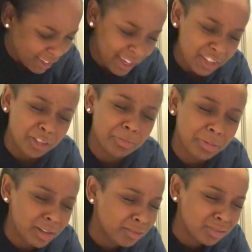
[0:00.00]
Catch your
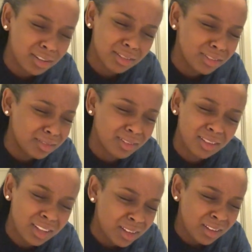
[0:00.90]
breath, girl.
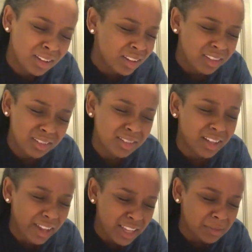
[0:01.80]
You
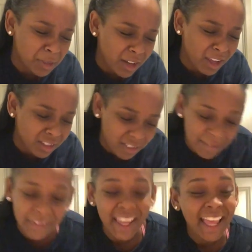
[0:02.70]
need an asthma inhaler.
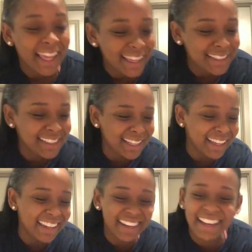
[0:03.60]
He
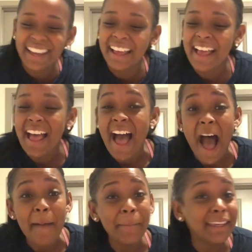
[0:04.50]
said,
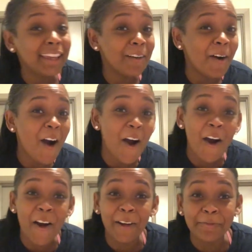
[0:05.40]
I make your
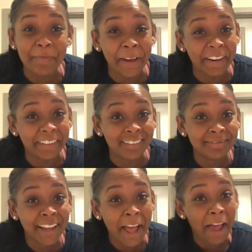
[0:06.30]
heart melt
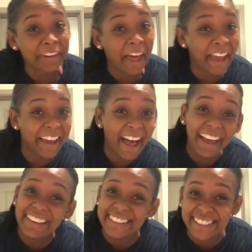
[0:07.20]
like
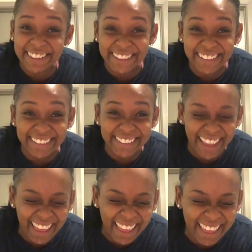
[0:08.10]
ice cream.
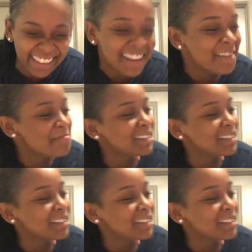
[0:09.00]
Ah!